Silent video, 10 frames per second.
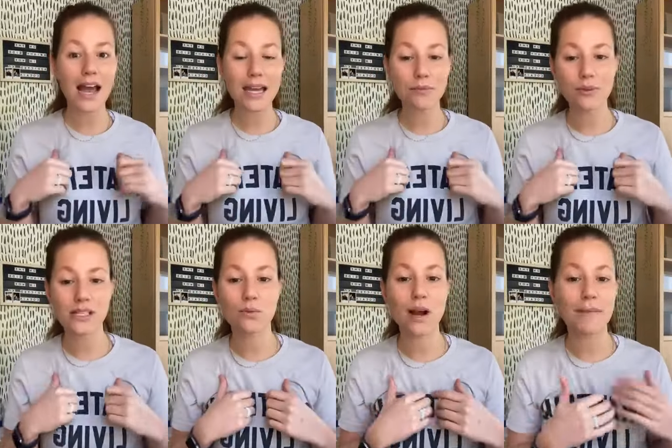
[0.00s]
I am the
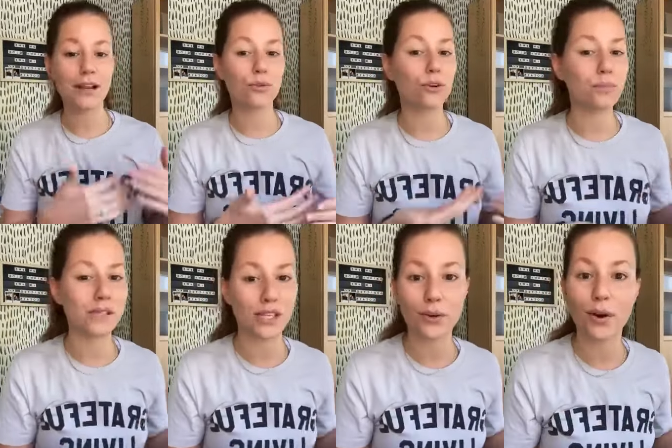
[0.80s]
reason why my
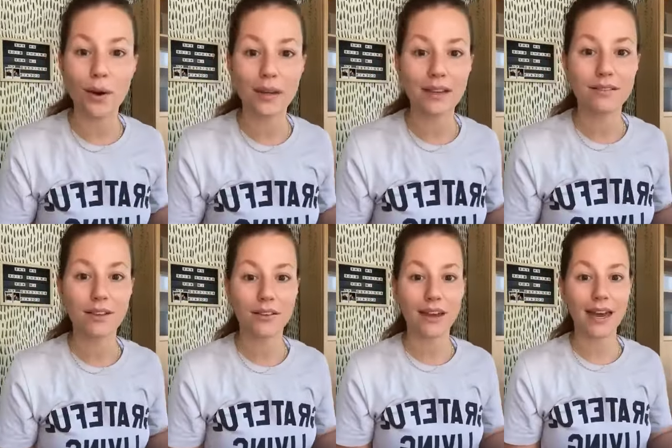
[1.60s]
group isn't
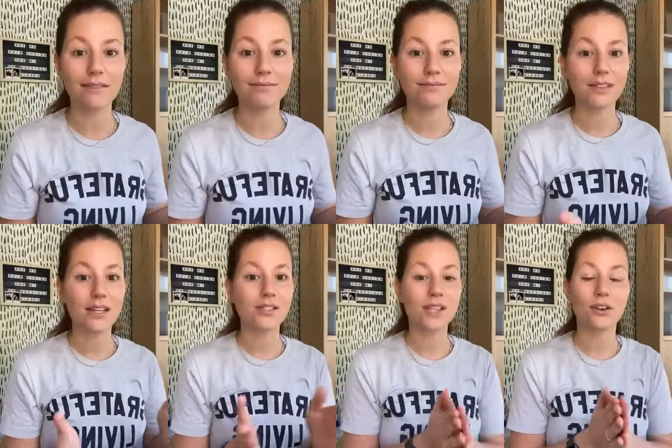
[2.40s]
growing. Okay?
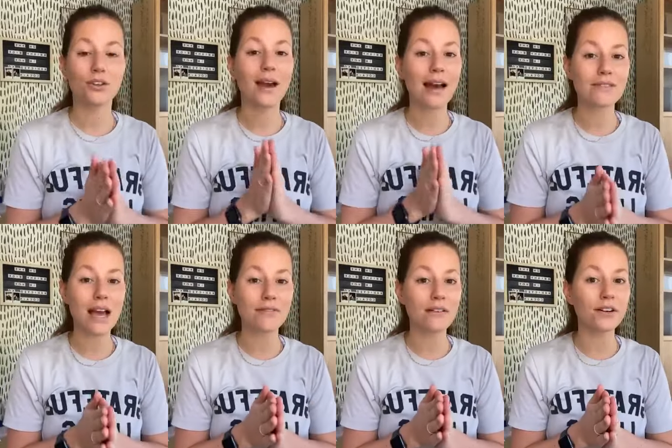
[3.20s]
So you
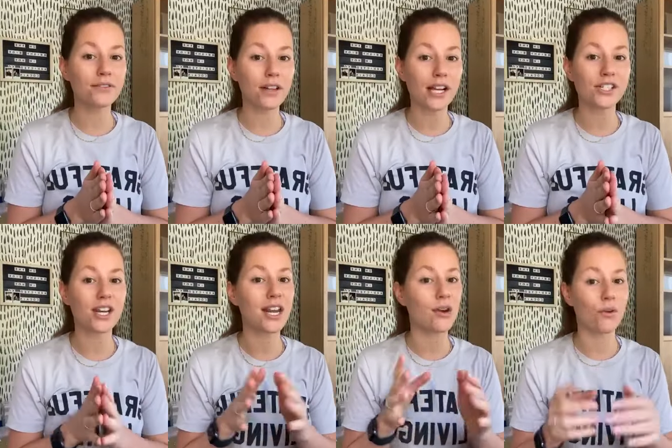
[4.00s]
have to have that
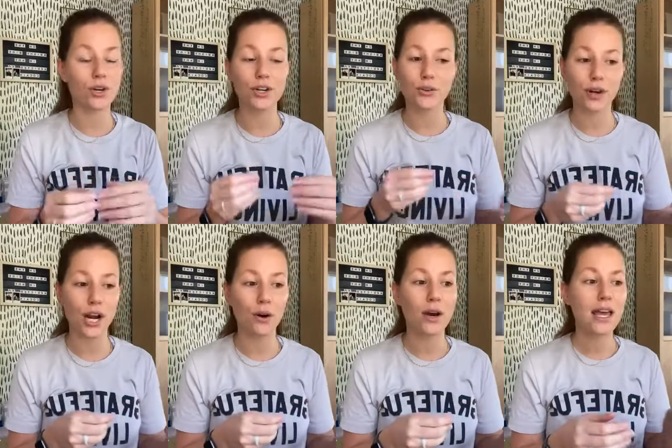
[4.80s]
reflection in order to
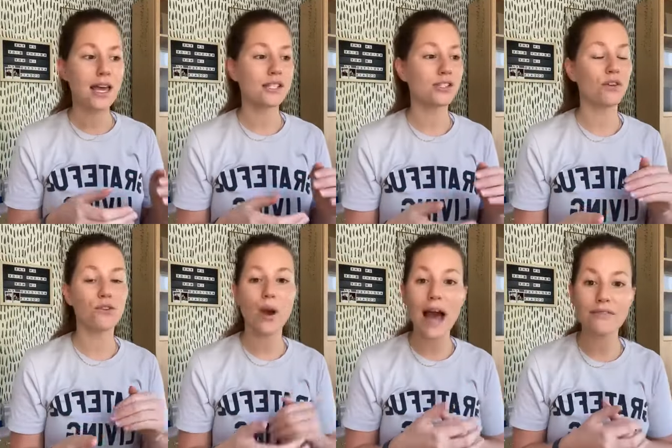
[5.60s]
grow. And
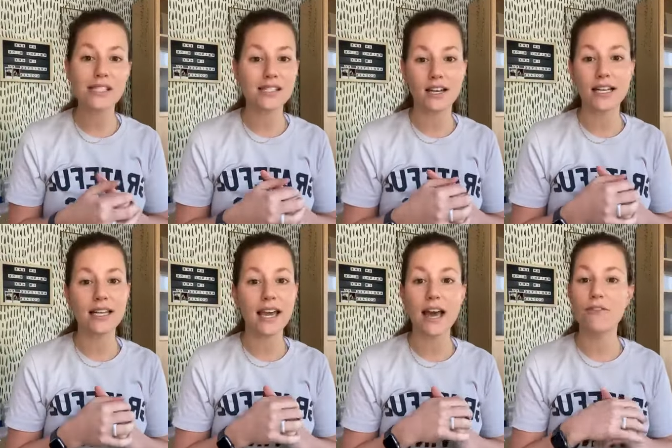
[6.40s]
so if you haven't
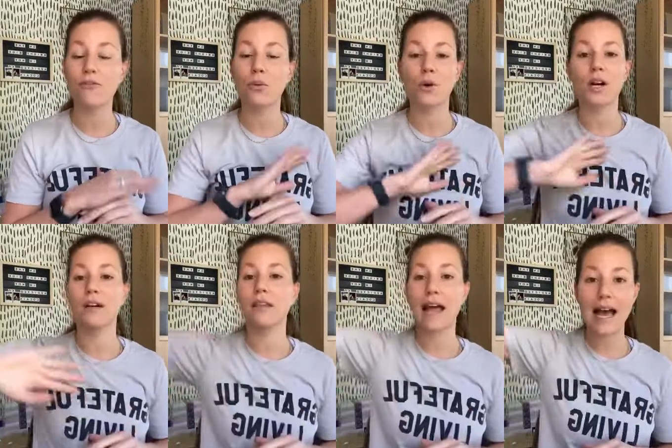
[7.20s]
done it yet
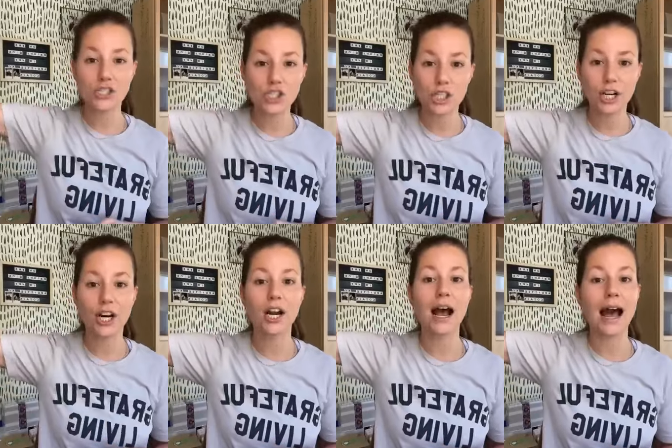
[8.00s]
for last
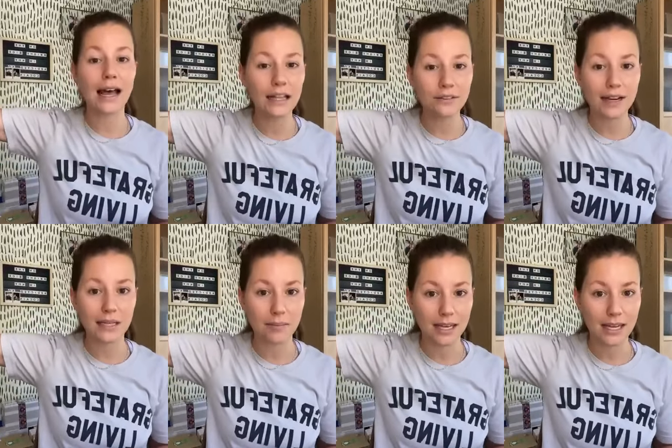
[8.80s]
year, highly
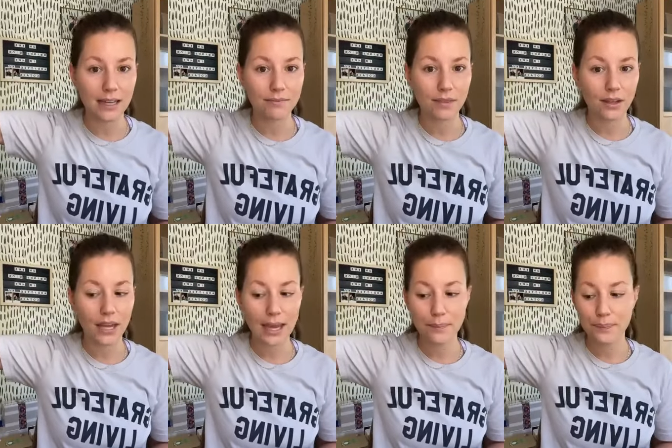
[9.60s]
recommend it.
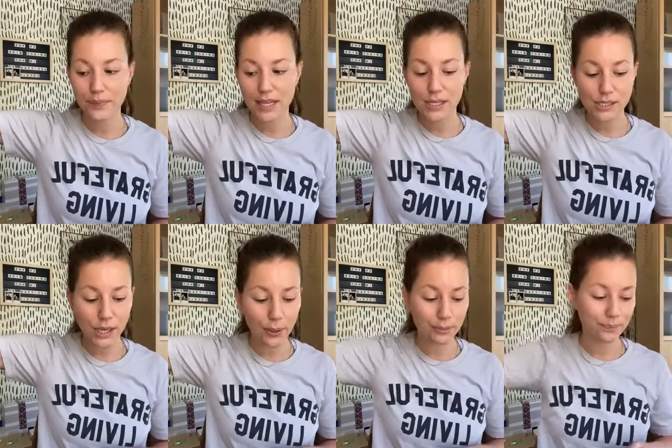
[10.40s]
Okay?
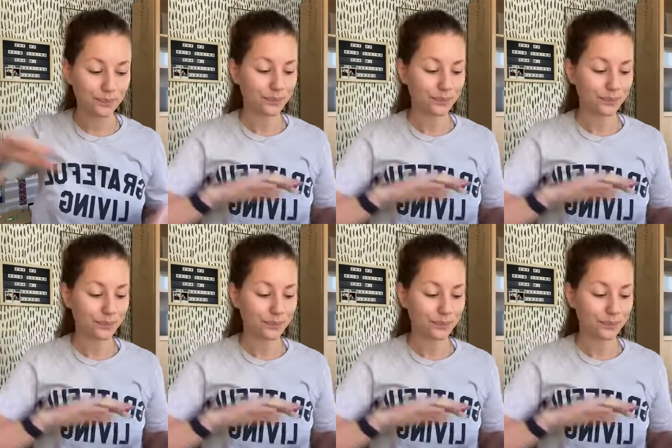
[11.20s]
So